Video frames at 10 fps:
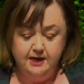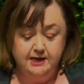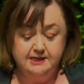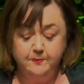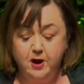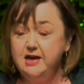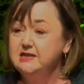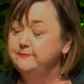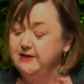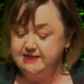It is my
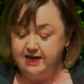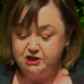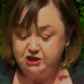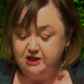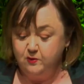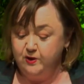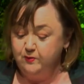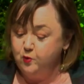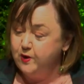expectation that we will